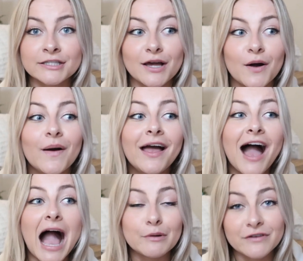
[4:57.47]
So
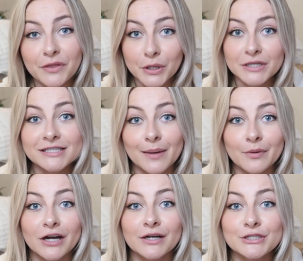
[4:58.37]
I moved out there this
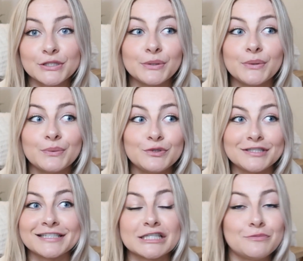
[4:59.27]
summer to
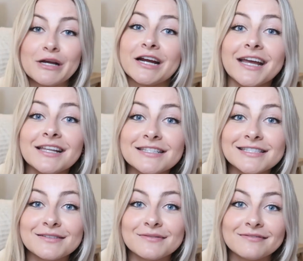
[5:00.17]
just
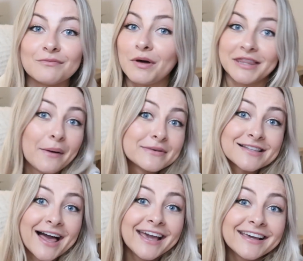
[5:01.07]
experience what that was
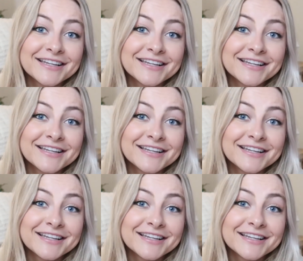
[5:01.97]
like.